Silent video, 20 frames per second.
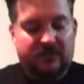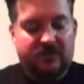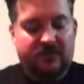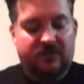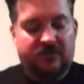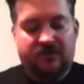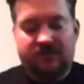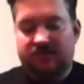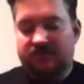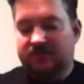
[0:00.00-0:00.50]
So
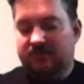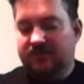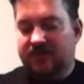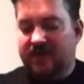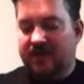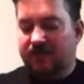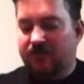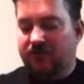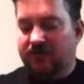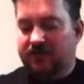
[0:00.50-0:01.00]

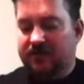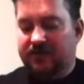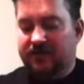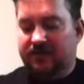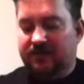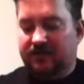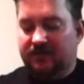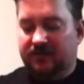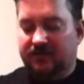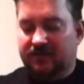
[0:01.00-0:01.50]
now we're gonna
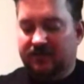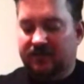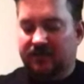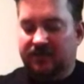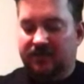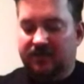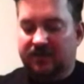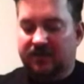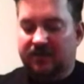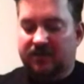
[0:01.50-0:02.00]

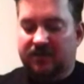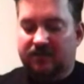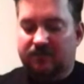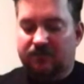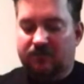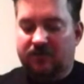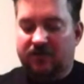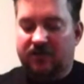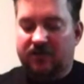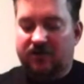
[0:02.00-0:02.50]

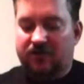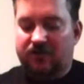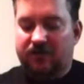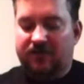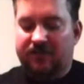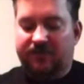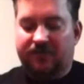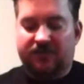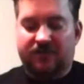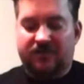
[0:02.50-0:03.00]
go
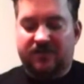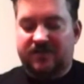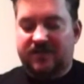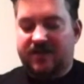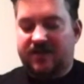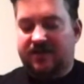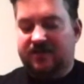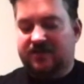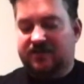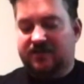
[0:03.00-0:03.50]
in for the
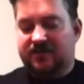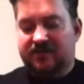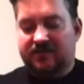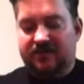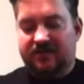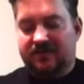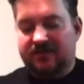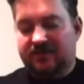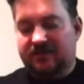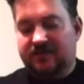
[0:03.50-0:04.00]
taste.
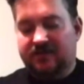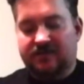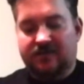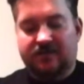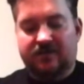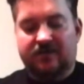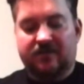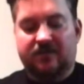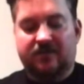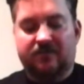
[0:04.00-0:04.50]

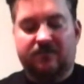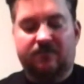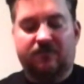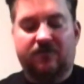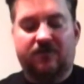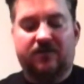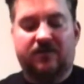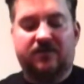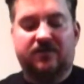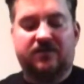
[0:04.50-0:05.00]
We're
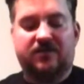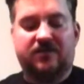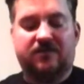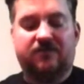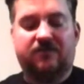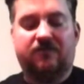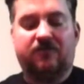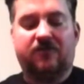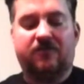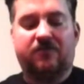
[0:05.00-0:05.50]
gonna see
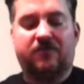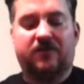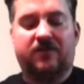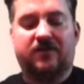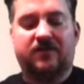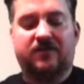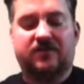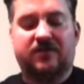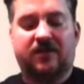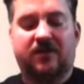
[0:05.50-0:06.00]
what we're up
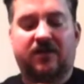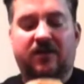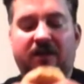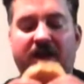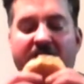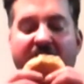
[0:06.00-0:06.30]
against here.